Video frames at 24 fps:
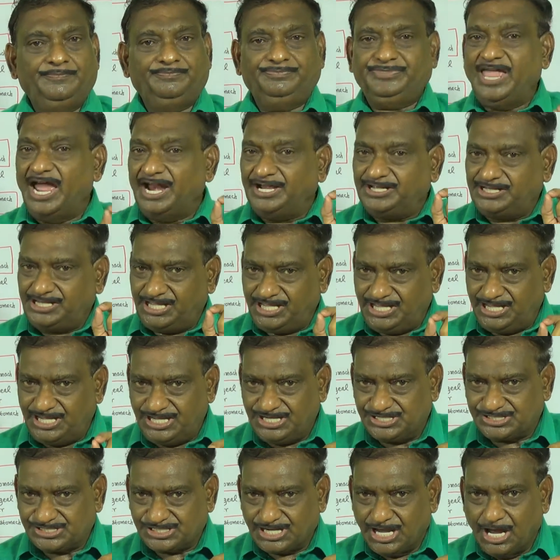That
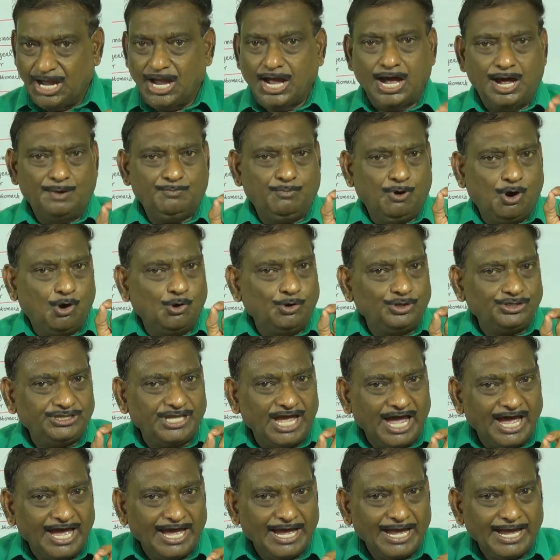is about
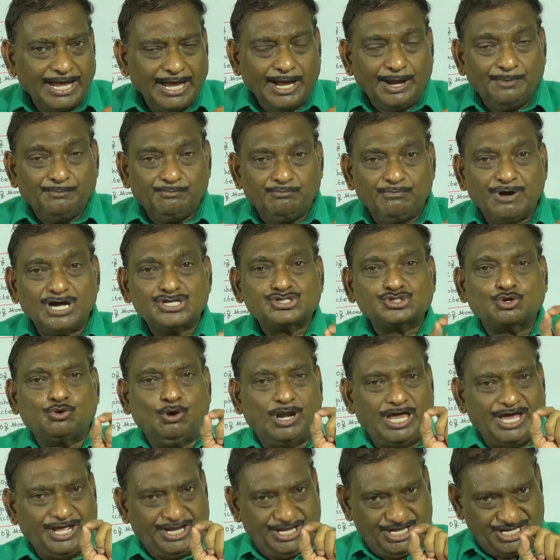the
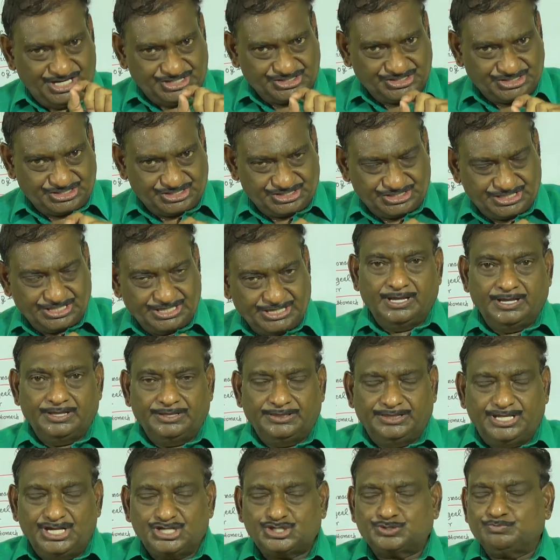muscularis.
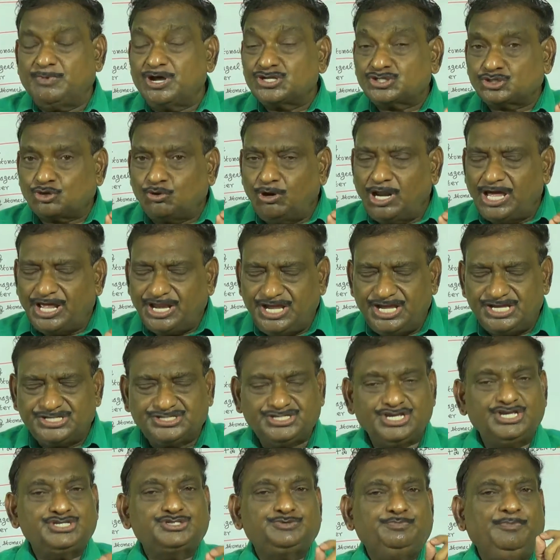This
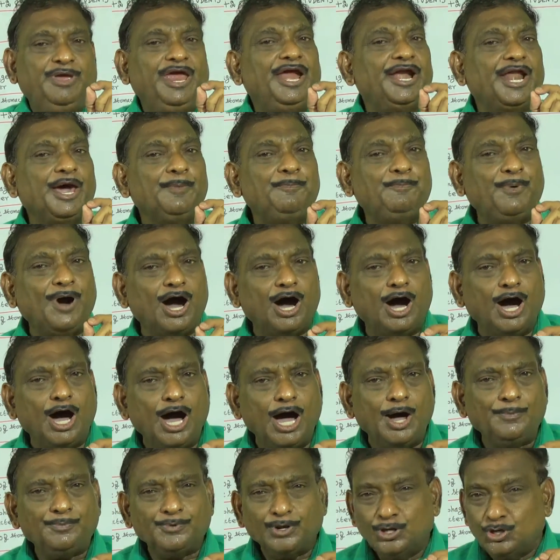muscularis is made up
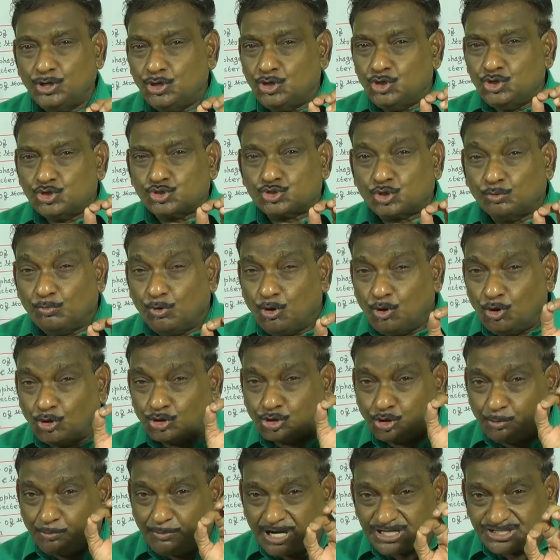of
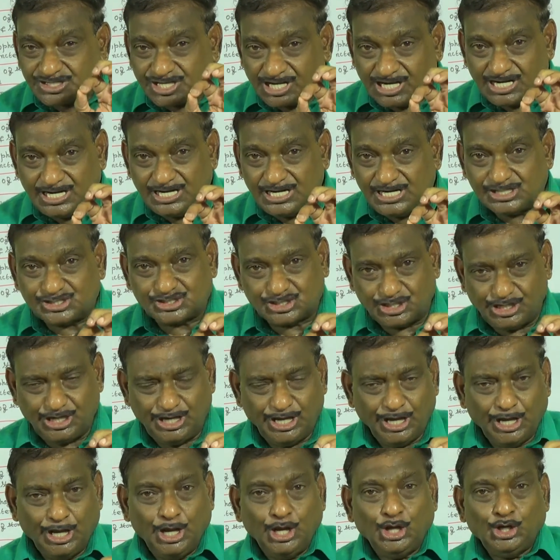smooth muscles
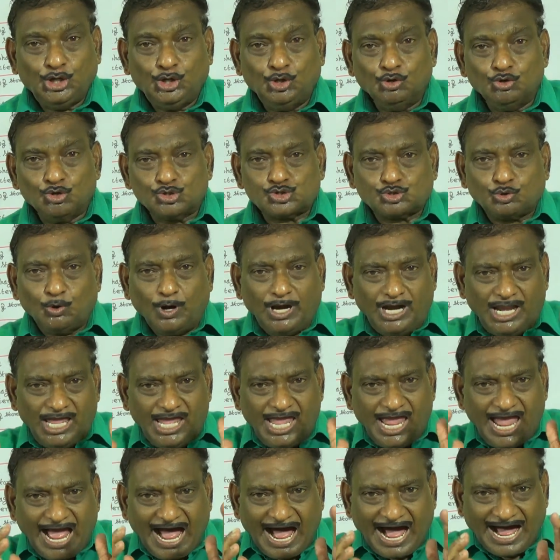
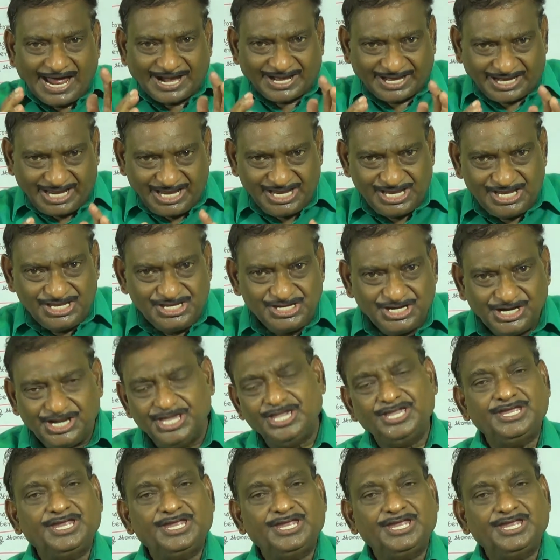usually arranged